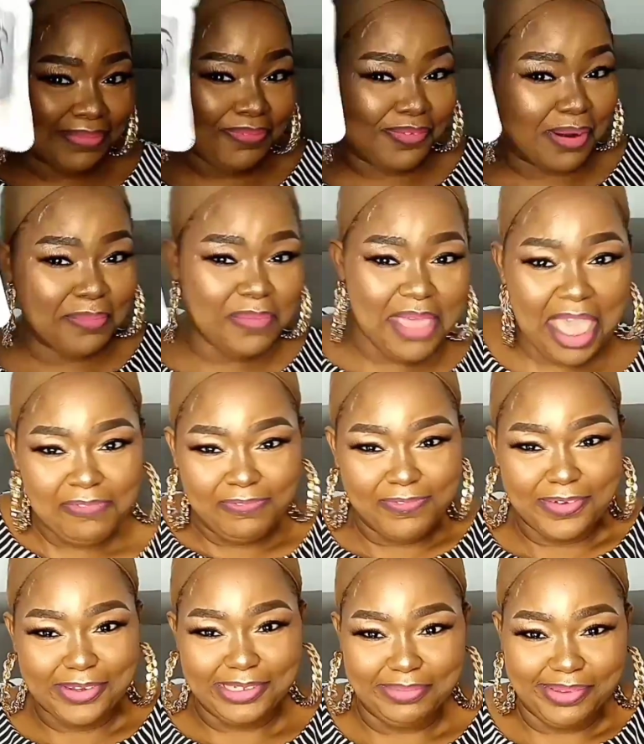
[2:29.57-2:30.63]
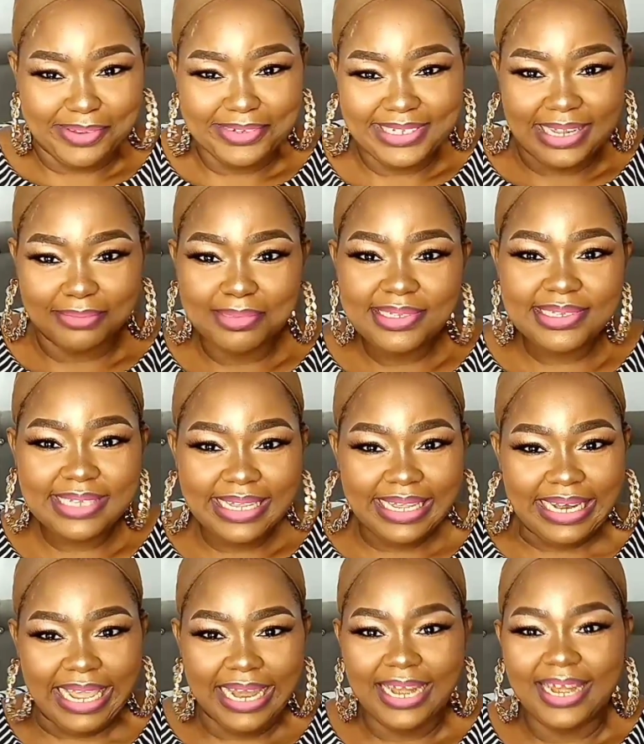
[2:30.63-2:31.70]
from here first because I'm
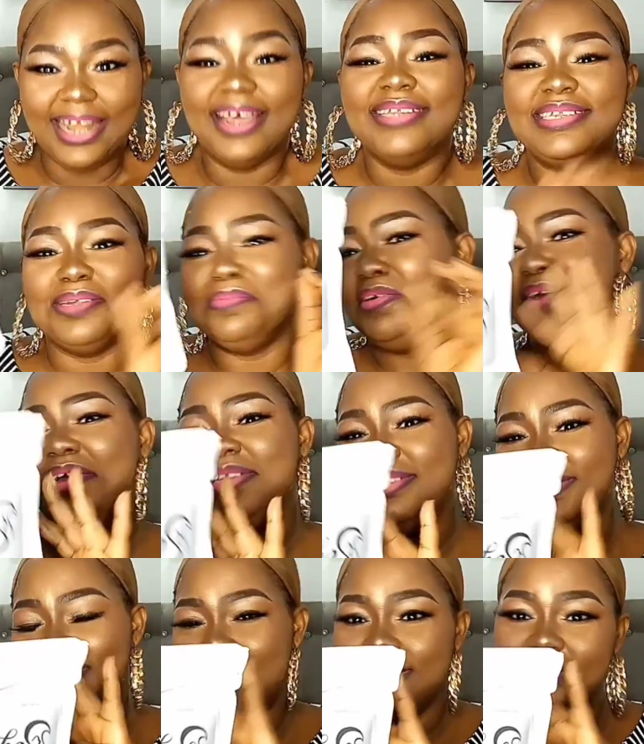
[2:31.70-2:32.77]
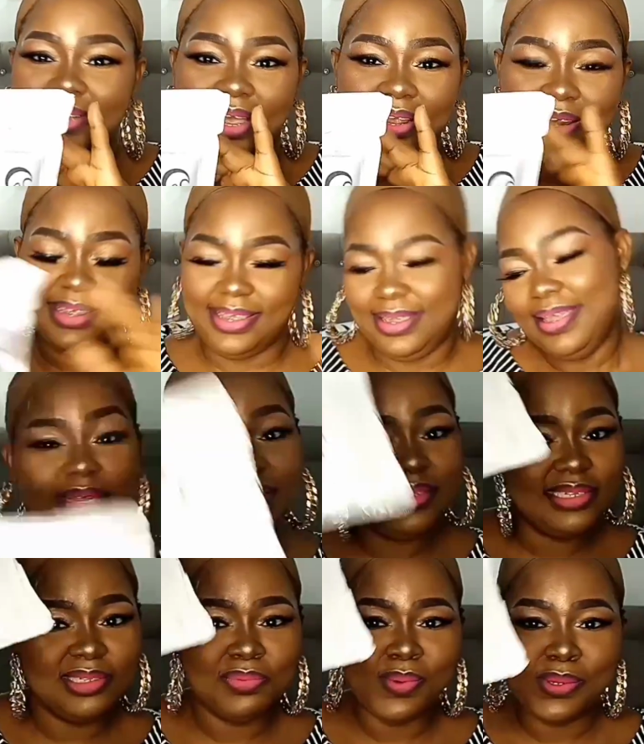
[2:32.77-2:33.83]
seeing a lot of goodies inside here. This
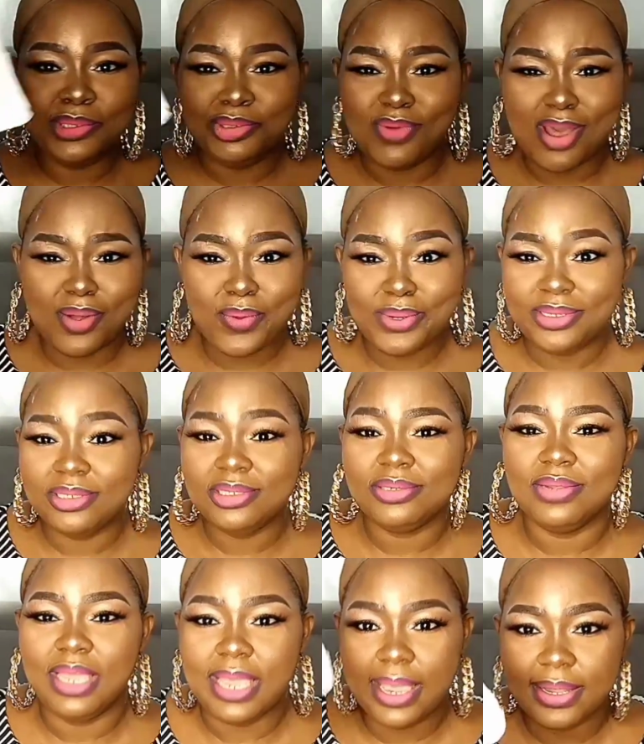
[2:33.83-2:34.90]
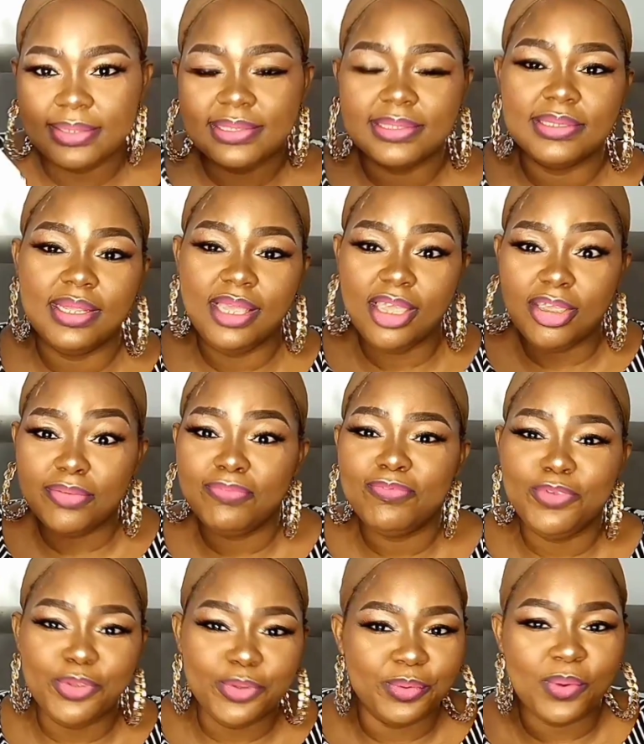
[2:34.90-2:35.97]
is what you are going to get if
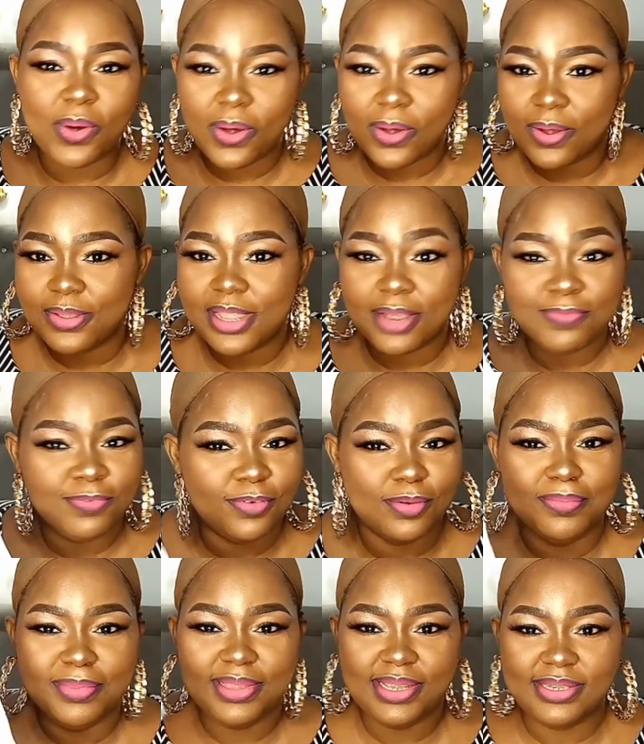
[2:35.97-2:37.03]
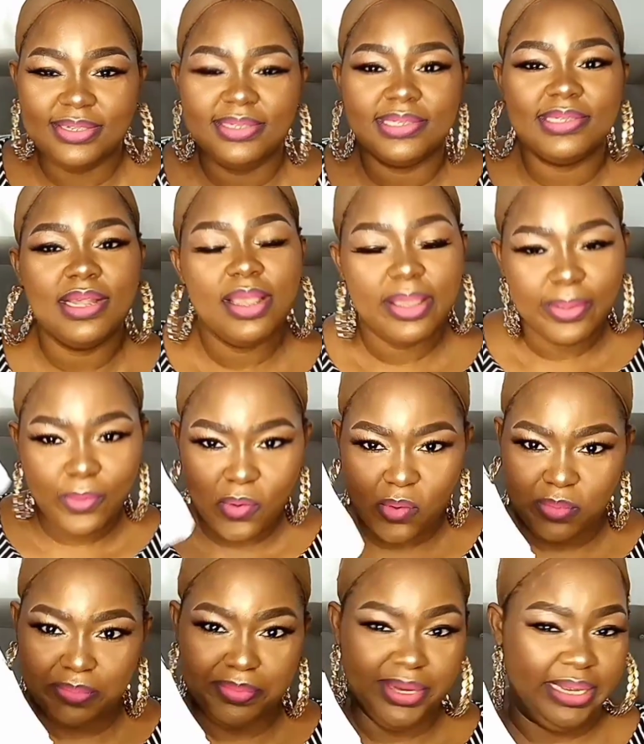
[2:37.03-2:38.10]
you order from this
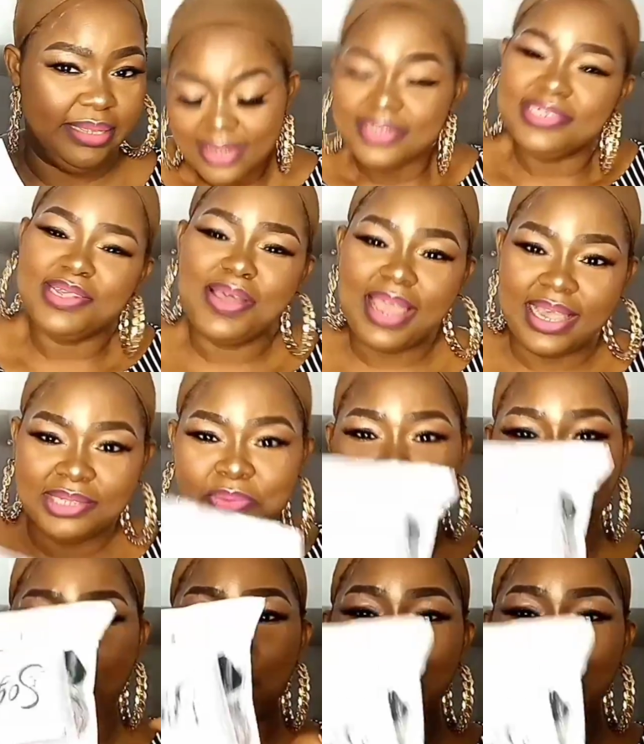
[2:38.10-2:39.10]
company. So guys, we are